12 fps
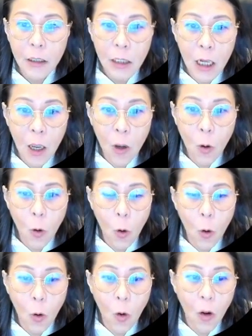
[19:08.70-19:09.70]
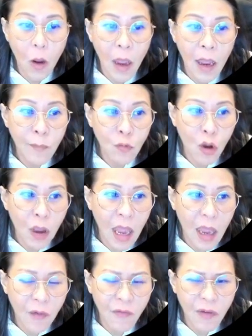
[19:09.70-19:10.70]
now I'm not
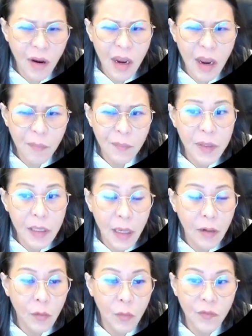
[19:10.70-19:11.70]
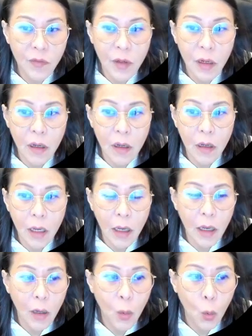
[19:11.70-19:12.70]
ha very happy yet with the
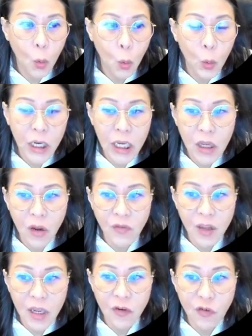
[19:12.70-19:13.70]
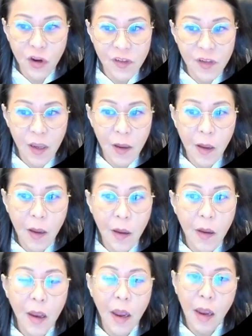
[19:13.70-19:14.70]
winning of the eight trades ah
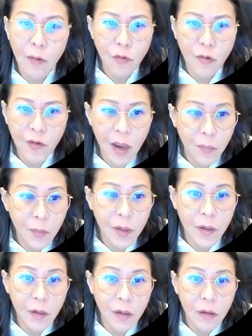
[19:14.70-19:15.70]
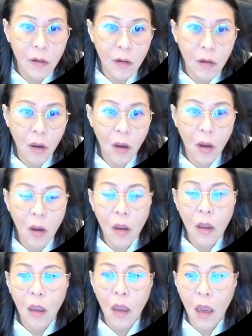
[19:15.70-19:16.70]
I'm not very happy yet ah
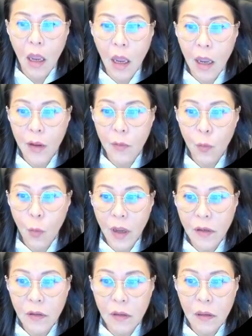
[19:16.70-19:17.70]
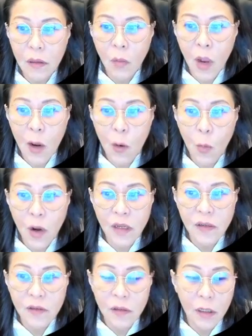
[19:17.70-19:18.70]
I want what I want
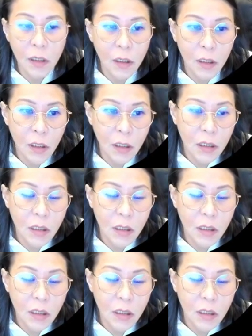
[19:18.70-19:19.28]
is uh